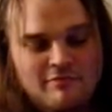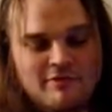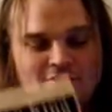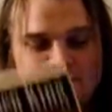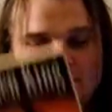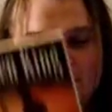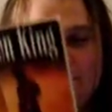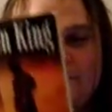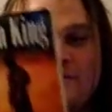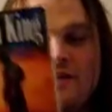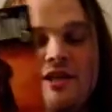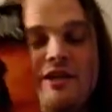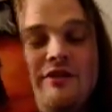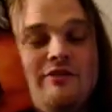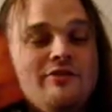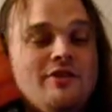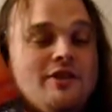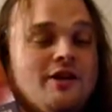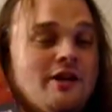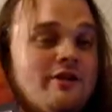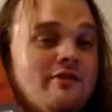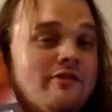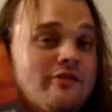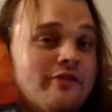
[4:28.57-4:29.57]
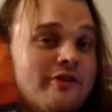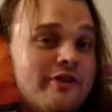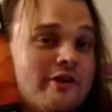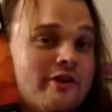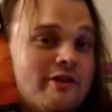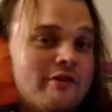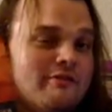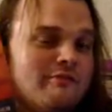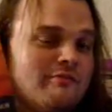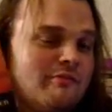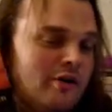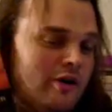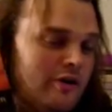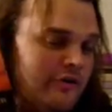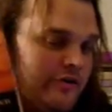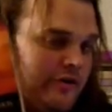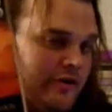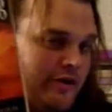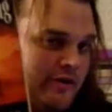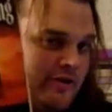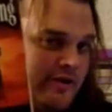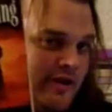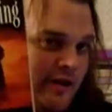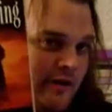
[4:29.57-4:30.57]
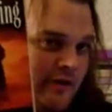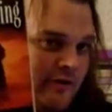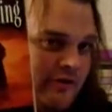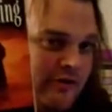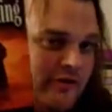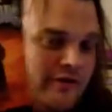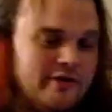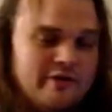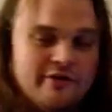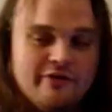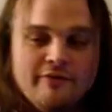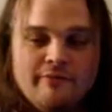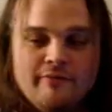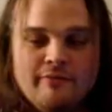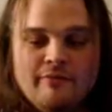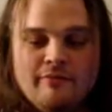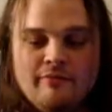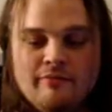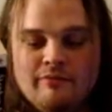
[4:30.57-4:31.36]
Stephen King's The Gunslinger, part of the Dark Tower series.